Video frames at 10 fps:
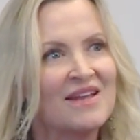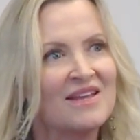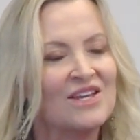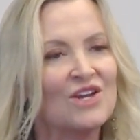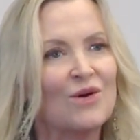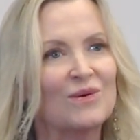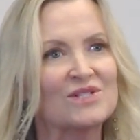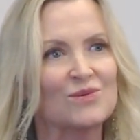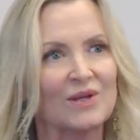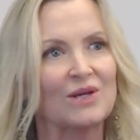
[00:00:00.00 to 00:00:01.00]
you know,
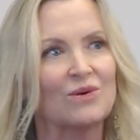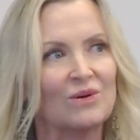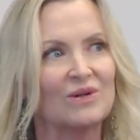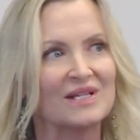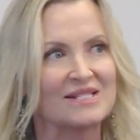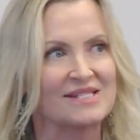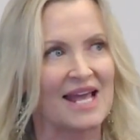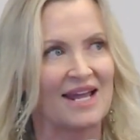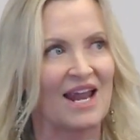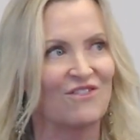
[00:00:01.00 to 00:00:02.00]
what's really cool is
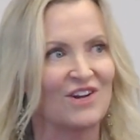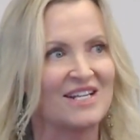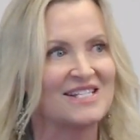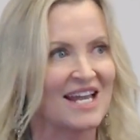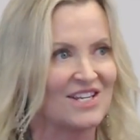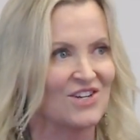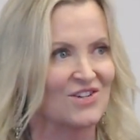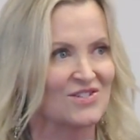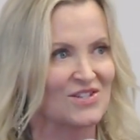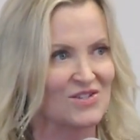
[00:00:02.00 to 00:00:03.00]
that every 10 years,